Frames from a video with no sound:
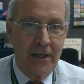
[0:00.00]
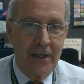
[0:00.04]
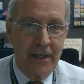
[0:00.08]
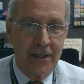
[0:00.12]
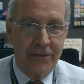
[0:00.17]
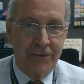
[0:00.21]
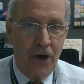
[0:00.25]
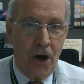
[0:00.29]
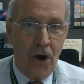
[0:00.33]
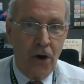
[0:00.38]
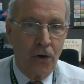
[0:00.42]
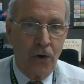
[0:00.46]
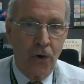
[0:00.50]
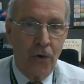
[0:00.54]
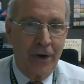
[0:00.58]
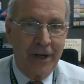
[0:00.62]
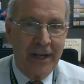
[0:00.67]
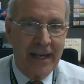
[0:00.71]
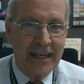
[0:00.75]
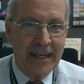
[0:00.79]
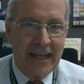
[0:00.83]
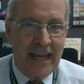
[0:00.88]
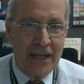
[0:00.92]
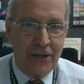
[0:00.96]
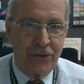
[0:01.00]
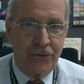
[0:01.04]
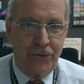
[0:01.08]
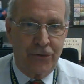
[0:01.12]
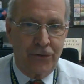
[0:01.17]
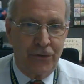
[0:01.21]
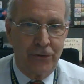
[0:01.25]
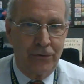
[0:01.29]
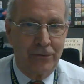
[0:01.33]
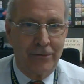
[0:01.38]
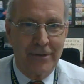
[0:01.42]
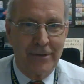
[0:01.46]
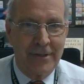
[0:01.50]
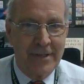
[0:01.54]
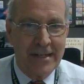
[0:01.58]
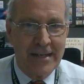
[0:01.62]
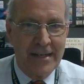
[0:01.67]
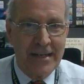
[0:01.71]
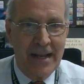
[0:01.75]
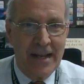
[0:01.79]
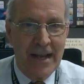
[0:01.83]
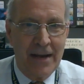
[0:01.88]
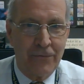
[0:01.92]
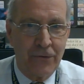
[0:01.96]
is all going against you.
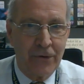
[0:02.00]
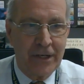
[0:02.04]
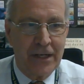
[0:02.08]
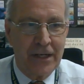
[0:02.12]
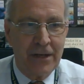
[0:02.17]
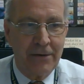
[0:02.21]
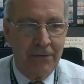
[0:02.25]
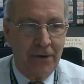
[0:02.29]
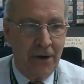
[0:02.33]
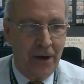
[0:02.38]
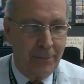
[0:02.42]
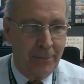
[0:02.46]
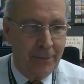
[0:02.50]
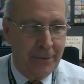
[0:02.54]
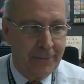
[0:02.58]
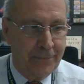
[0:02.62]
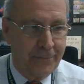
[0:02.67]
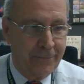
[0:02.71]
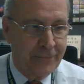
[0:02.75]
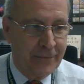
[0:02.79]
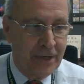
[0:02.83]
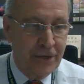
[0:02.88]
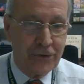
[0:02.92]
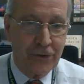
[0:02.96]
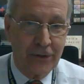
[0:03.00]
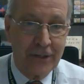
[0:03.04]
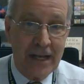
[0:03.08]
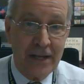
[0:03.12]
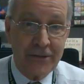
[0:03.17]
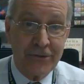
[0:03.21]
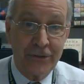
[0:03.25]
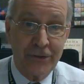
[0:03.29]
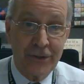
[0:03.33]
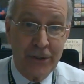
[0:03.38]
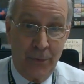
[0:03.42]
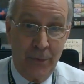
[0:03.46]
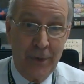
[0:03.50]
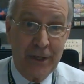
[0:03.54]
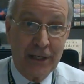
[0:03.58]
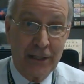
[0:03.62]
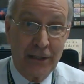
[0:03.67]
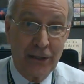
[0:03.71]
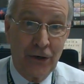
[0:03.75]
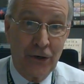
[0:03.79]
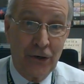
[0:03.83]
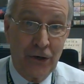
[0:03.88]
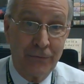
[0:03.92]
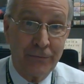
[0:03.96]
Never give up. These are lessons that we
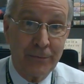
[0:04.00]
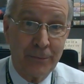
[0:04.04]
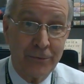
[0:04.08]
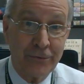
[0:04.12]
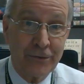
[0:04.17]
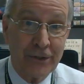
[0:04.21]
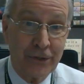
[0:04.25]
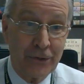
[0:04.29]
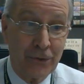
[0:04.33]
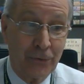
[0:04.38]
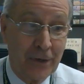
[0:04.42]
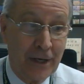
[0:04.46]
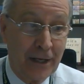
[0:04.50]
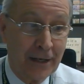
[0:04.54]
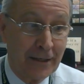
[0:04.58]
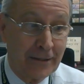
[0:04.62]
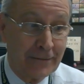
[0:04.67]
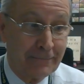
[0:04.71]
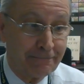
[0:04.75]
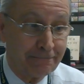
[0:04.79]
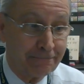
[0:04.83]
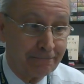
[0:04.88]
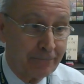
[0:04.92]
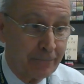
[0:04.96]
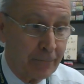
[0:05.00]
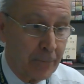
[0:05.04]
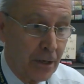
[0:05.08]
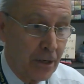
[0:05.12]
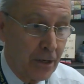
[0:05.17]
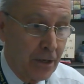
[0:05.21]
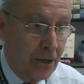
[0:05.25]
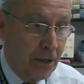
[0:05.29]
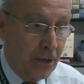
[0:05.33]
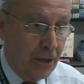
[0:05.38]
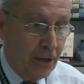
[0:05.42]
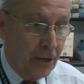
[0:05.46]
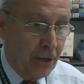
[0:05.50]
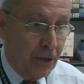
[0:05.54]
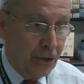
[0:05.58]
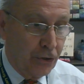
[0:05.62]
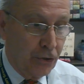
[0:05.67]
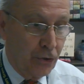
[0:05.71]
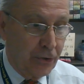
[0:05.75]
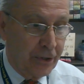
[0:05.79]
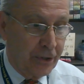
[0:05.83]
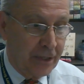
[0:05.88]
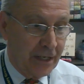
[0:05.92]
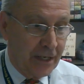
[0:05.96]
can learn from Cinderella.
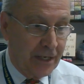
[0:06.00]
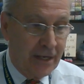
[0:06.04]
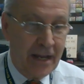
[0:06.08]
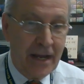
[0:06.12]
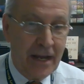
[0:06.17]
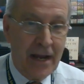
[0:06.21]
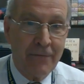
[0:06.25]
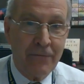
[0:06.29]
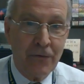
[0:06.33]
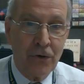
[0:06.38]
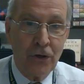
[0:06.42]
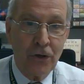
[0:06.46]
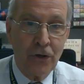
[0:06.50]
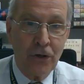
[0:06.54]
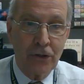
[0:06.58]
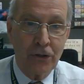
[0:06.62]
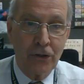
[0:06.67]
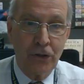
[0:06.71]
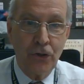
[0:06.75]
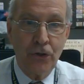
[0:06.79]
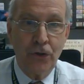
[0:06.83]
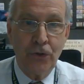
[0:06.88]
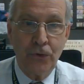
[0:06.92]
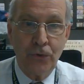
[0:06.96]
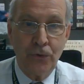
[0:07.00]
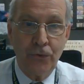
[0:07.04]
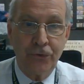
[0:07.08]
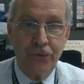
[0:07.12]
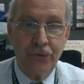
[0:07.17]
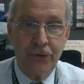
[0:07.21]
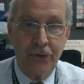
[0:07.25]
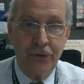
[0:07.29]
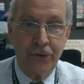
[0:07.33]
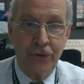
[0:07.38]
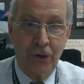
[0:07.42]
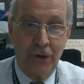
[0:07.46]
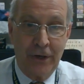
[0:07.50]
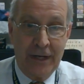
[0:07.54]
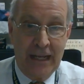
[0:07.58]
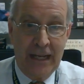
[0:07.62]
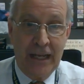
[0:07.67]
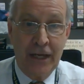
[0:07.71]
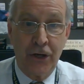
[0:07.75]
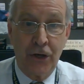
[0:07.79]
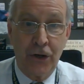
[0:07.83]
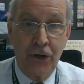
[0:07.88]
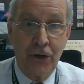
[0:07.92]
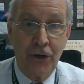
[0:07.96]
You can never lose your
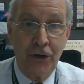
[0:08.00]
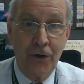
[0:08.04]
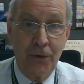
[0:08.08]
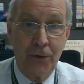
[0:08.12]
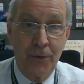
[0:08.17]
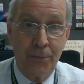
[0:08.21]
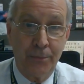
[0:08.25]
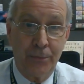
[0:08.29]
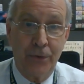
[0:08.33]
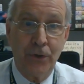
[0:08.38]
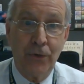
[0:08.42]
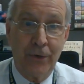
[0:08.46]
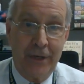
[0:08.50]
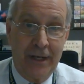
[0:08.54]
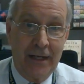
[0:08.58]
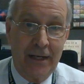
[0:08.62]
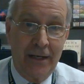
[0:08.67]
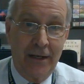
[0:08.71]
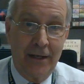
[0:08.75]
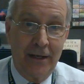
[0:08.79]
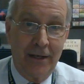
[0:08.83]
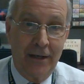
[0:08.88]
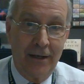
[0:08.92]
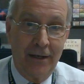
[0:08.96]
inner beauty.